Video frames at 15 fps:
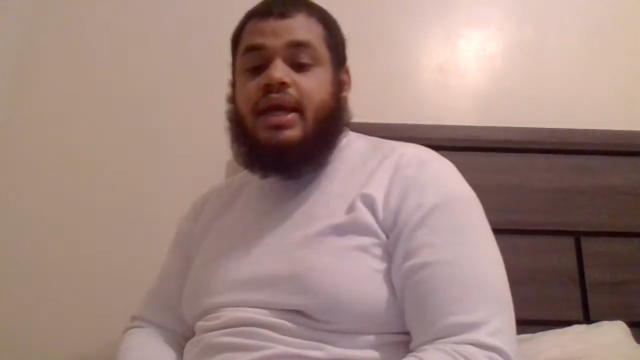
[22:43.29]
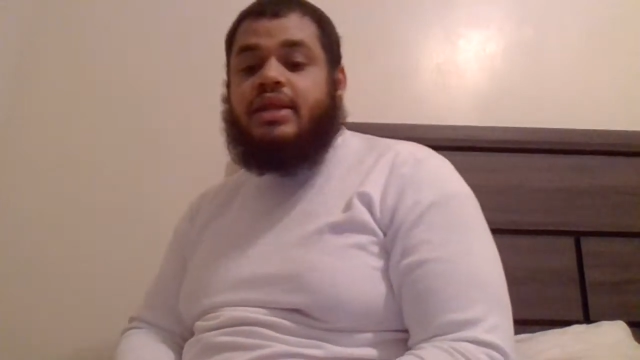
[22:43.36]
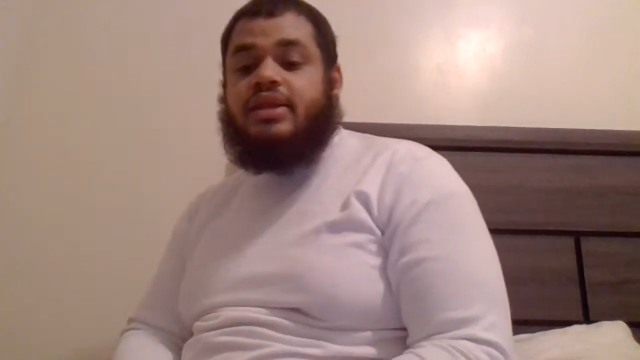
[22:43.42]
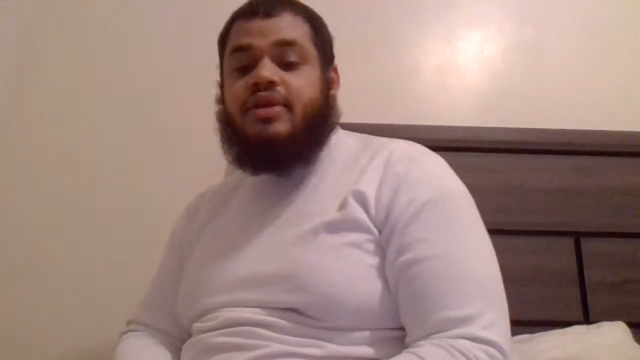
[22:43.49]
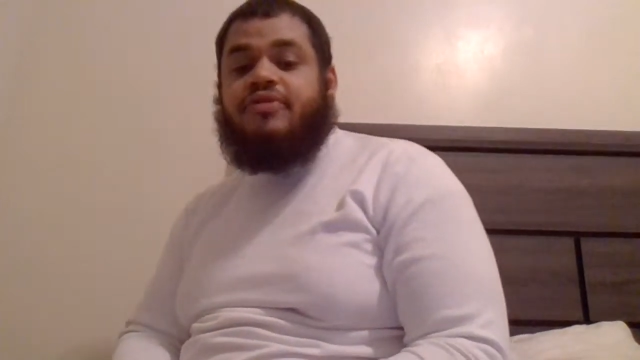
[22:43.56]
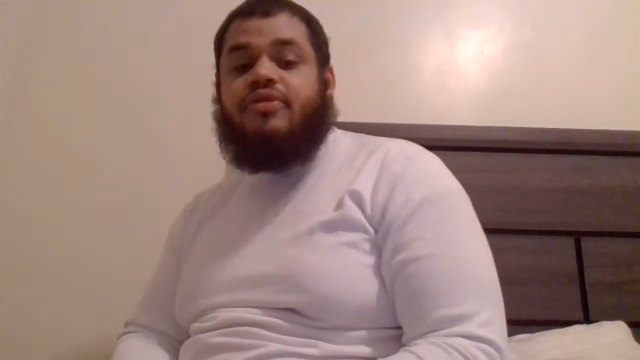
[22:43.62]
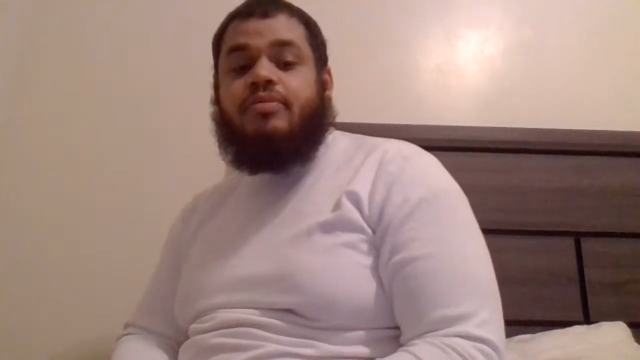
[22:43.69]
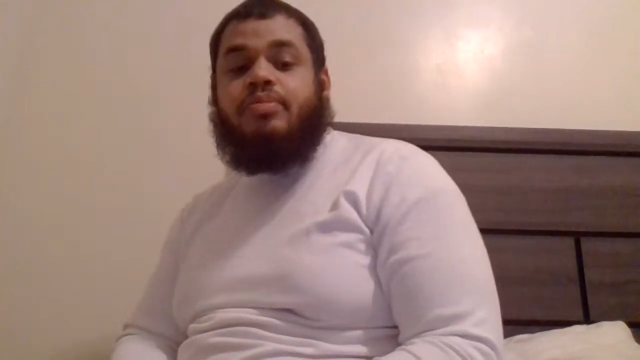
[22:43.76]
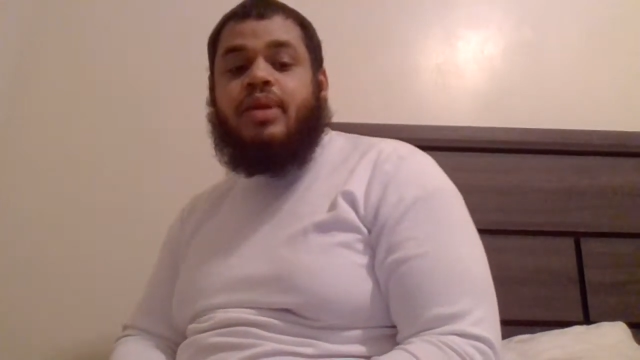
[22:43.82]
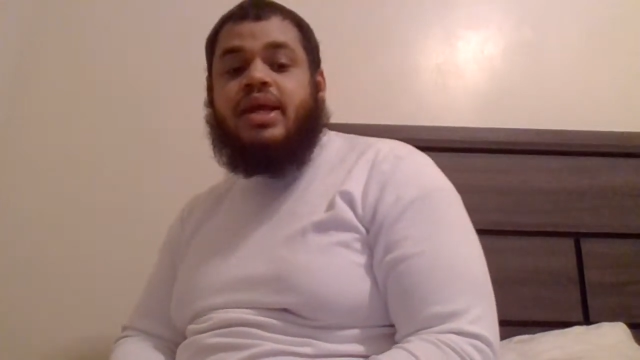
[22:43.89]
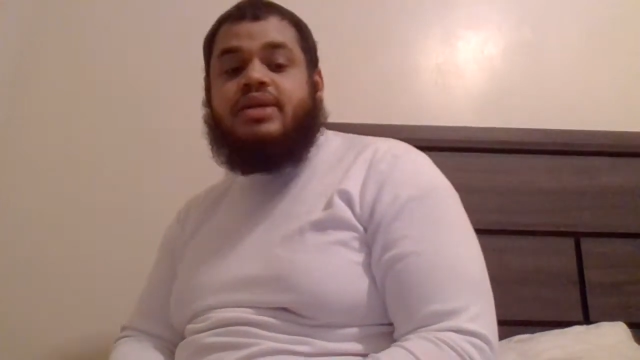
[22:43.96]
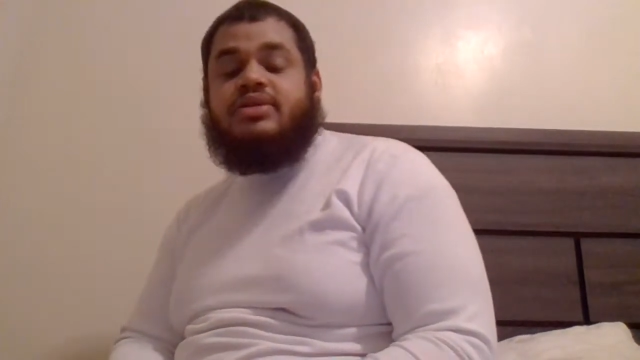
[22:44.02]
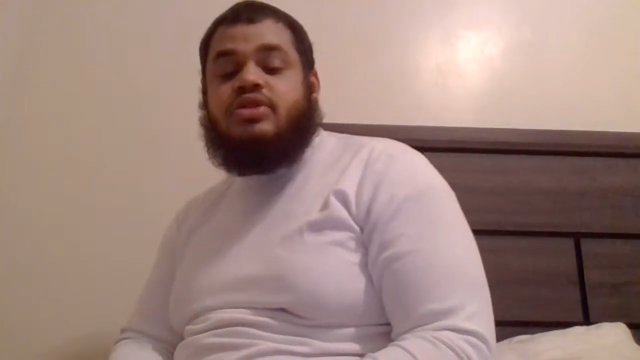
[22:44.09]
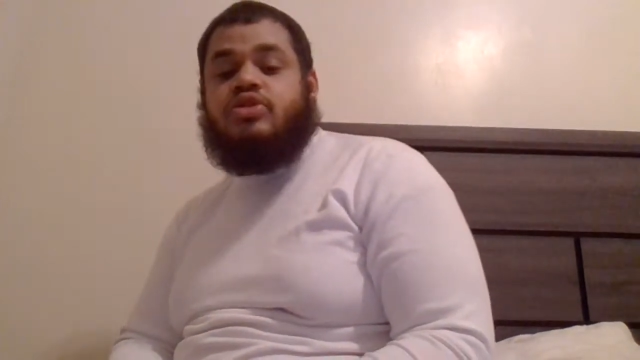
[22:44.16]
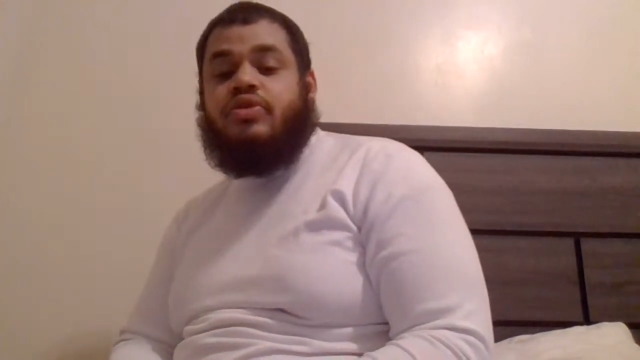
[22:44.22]
in different
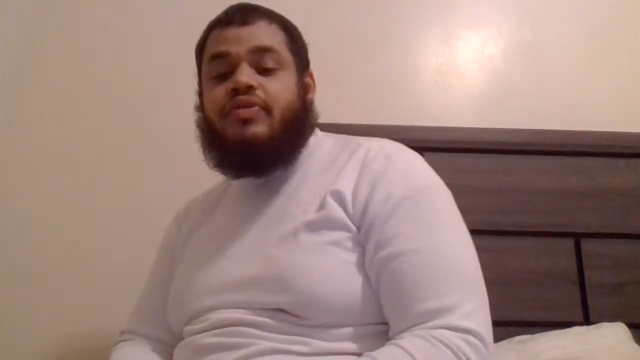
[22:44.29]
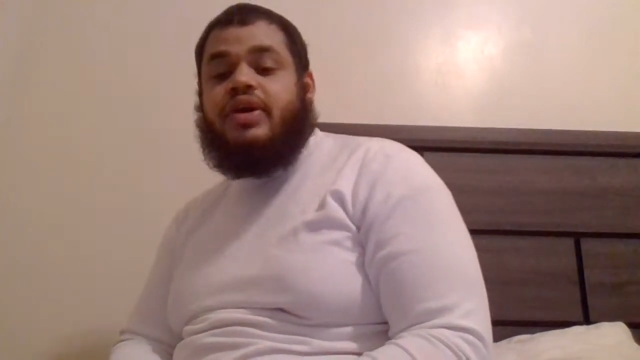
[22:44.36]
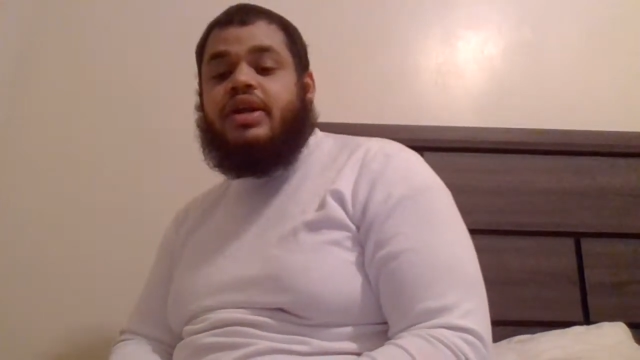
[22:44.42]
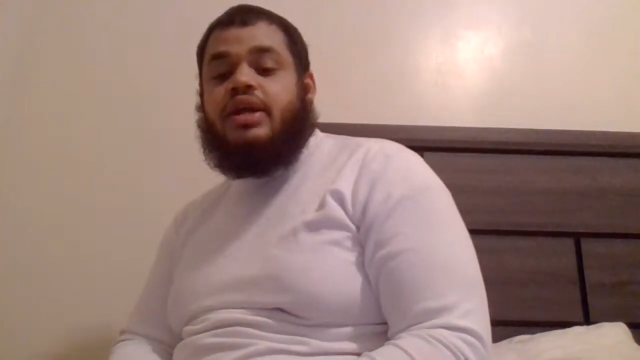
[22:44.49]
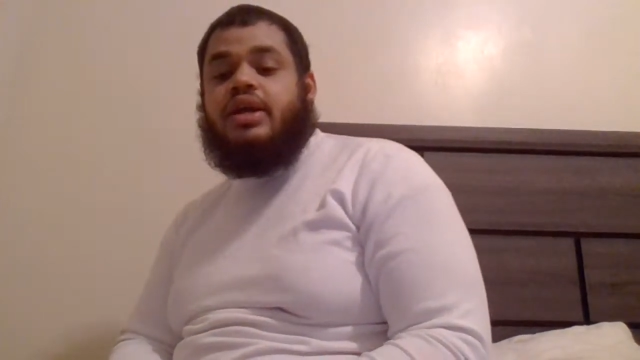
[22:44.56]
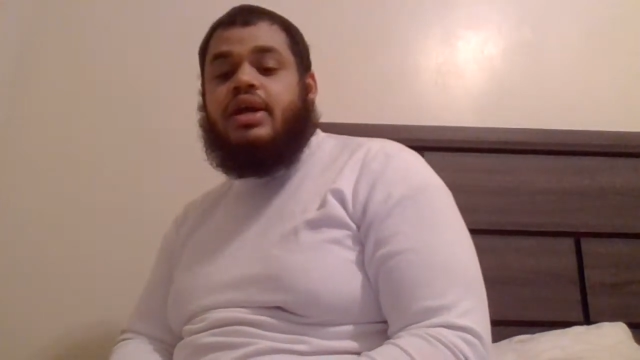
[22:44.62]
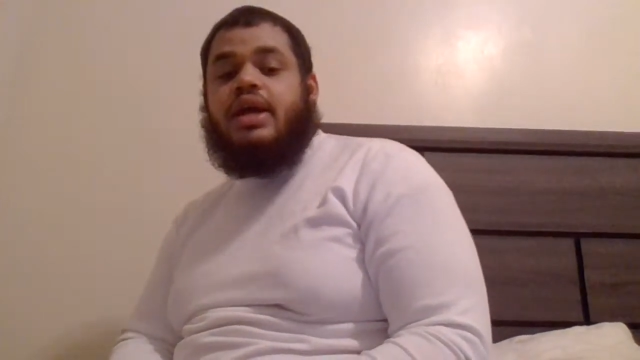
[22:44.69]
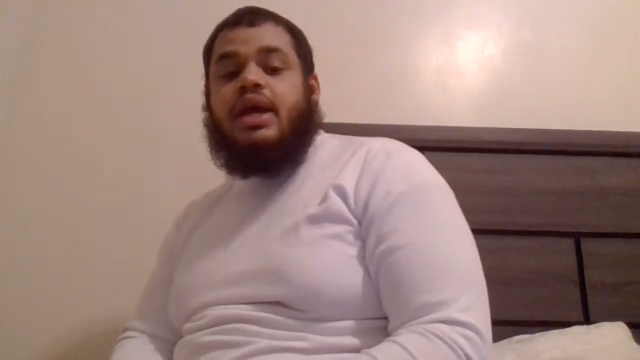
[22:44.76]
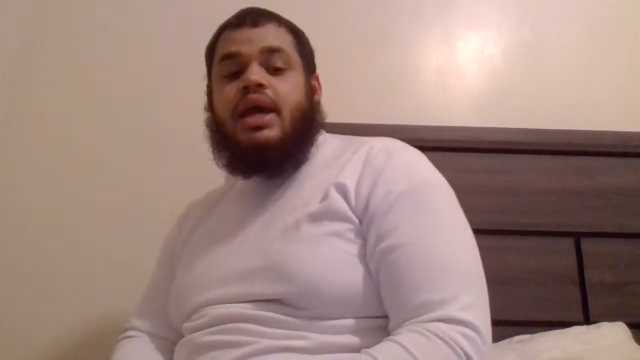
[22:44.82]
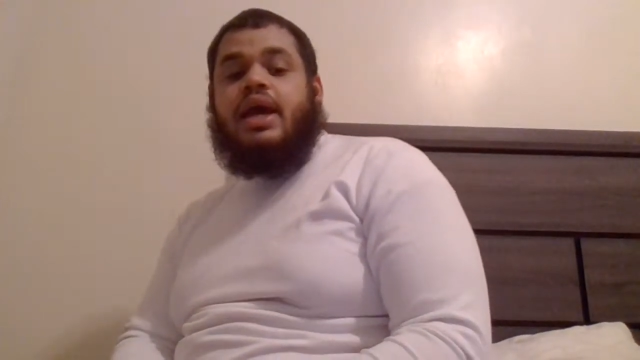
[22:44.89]
places already,